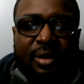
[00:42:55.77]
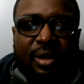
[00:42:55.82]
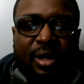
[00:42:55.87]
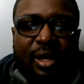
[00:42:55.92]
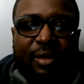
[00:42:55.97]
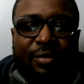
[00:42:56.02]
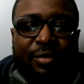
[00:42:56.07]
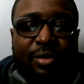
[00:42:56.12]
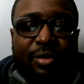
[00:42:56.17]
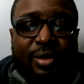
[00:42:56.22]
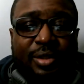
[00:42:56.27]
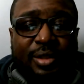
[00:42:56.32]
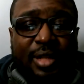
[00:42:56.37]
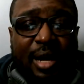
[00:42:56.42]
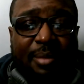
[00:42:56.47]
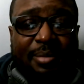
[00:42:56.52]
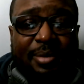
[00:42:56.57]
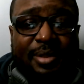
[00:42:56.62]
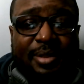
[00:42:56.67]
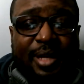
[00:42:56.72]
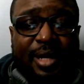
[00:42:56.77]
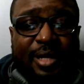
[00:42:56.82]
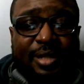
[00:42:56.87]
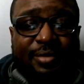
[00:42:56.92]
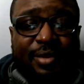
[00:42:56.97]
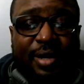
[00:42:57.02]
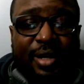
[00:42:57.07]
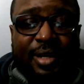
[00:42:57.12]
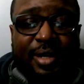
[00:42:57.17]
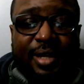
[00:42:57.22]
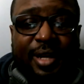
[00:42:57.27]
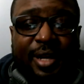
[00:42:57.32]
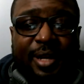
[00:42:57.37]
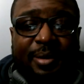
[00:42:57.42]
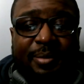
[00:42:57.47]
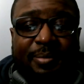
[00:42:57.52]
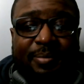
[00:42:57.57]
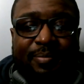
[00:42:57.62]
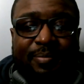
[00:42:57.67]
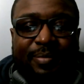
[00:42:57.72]
If you can stop the Saints running game,
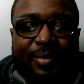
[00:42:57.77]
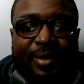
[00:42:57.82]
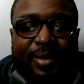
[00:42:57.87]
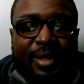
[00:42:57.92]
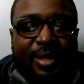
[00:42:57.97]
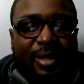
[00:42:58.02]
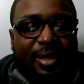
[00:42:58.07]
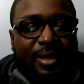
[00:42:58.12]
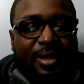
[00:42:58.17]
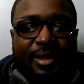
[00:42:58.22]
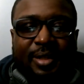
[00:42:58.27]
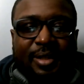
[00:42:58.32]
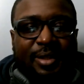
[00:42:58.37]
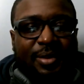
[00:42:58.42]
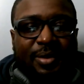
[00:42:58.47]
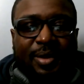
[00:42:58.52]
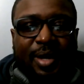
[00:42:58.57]
you